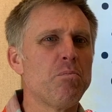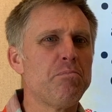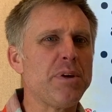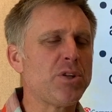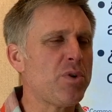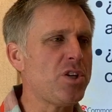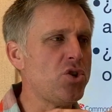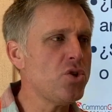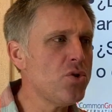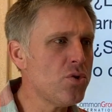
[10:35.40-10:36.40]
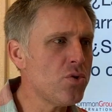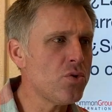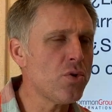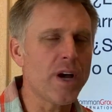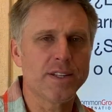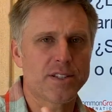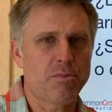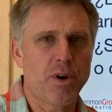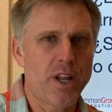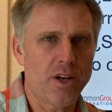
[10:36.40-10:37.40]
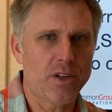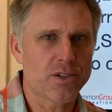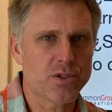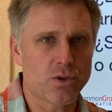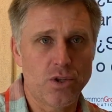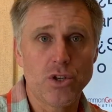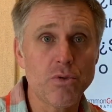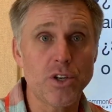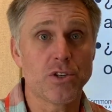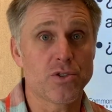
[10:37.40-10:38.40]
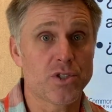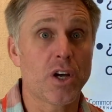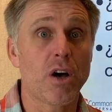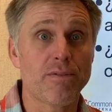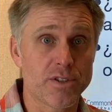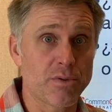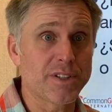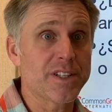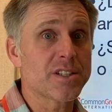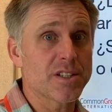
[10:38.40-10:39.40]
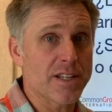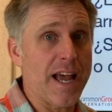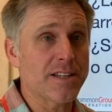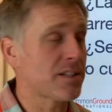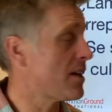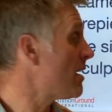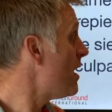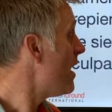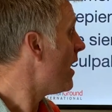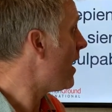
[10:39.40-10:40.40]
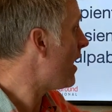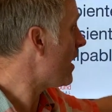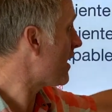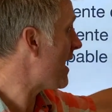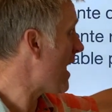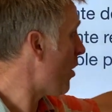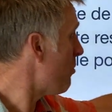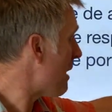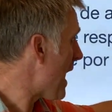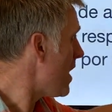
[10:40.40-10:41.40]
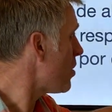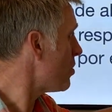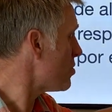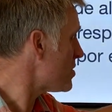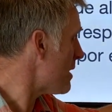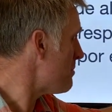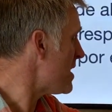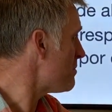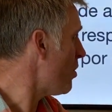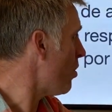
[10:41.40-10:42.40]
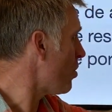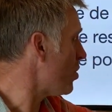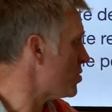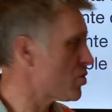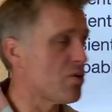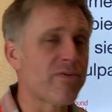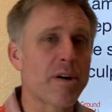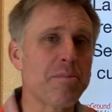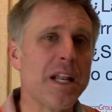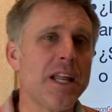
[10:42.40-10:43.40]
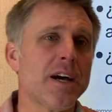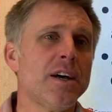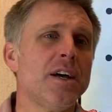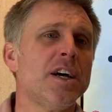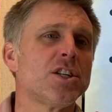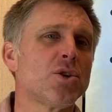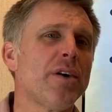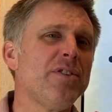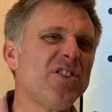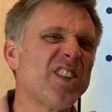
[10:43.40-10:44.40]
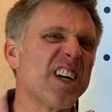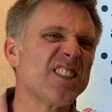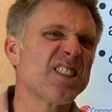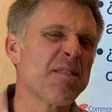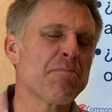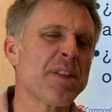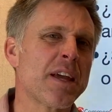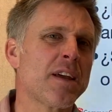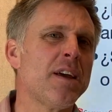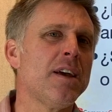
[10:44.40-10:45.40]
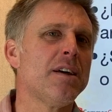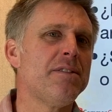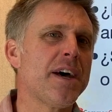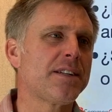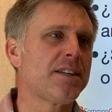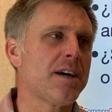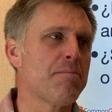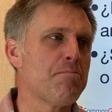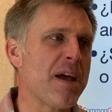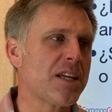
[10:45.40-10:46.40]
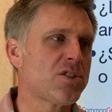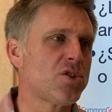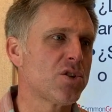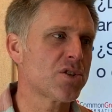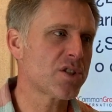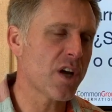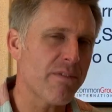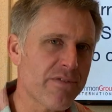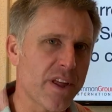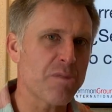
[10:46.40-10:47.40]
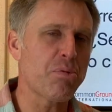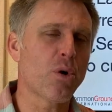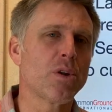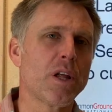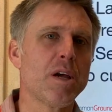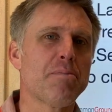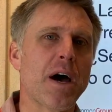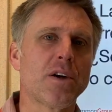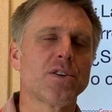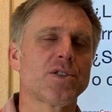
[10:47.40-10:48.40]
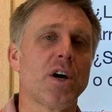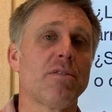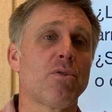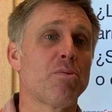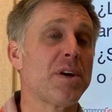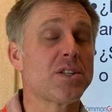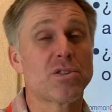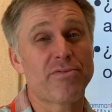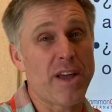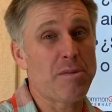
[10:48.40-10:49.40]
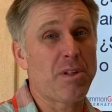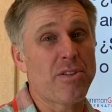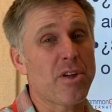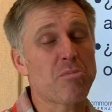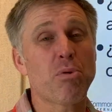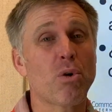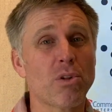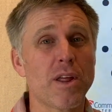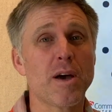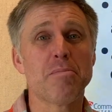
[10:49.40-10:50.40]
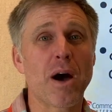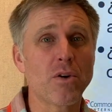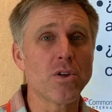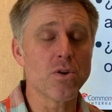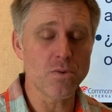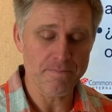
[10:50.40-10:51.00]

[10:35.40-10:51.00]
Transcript: between you and someone else, or you and yourself is what this is asking. Quedado mal con usted mismo o con su familia. So have you done something that makes yourself think poorly about yourself, or makes your family think poorly about you?